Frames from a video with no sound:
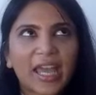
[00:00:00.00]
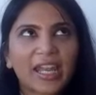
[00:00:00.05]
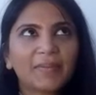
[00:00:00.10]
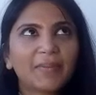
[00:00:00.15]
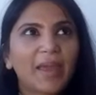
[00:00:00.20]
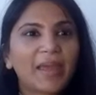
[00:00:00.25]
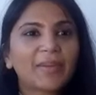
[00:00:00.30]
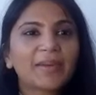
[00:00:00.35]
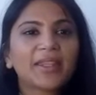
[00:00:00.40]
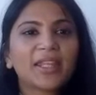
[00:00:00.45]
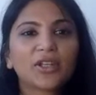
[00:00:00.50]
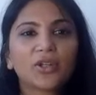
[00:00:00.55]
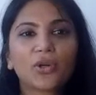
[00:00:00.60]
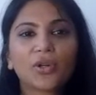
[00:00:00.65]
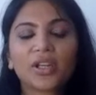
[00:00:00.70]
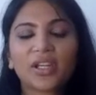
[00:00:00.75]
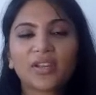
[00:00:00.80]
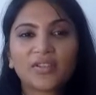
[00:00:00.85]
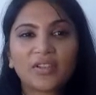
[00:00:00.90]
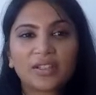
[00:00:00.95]
and maybe they're
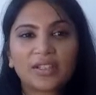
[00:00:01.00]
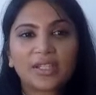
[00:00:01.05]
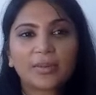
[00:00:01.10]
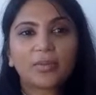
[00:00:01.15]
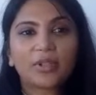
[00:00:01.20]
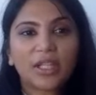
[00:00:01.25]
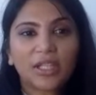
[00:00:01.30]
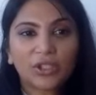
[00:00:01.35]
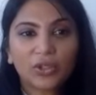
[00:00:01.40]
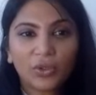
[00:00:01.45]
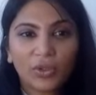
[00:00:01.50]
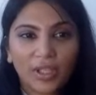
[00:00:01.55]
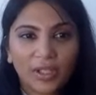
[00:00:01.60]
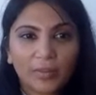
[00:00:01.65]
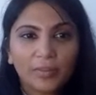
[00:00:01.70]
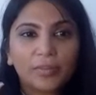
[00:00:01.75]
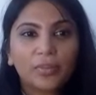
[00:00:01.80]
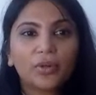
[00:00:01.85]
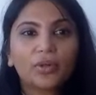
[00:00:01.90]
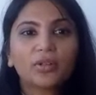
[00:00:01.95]
not even someone that you
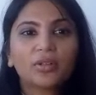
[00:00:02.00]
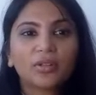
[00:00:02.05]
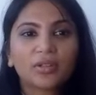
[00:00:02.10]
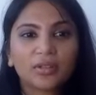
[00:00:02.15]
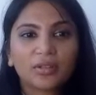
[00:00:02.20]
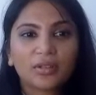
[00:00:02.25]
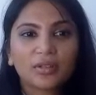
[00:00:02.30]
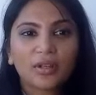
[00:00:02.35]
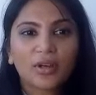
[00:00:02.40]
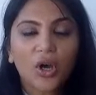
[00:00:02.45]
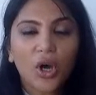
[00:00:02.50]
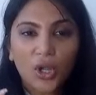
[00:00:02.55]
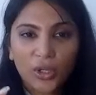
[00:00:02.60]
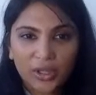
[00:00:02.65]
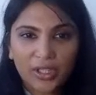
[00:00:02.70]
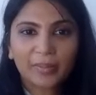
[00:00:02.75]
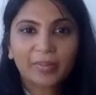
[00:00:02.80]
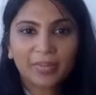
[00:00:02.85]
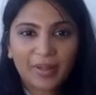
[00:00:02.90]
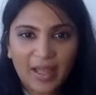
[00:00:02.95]
can book
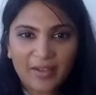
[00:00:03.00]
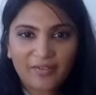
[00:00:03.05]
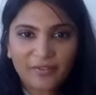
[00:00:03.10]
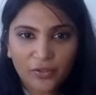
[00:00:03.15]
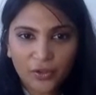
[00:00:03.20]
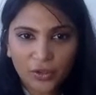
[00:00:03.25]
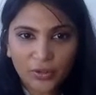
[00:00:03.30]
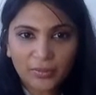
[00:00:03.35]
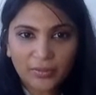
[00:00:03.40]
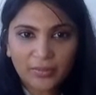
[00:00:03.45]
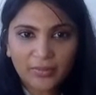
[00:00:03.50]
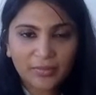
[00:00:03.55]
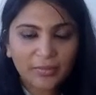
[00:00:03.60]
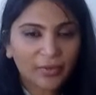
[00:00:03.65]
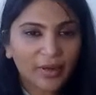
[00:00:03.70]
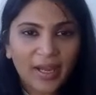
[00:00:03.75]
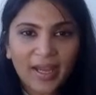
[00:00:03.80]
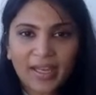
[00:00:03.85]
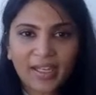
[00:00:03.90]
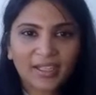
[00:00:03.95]
on the platform,
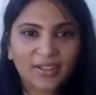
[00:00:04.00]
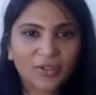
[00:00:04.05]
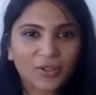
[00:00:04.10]
right?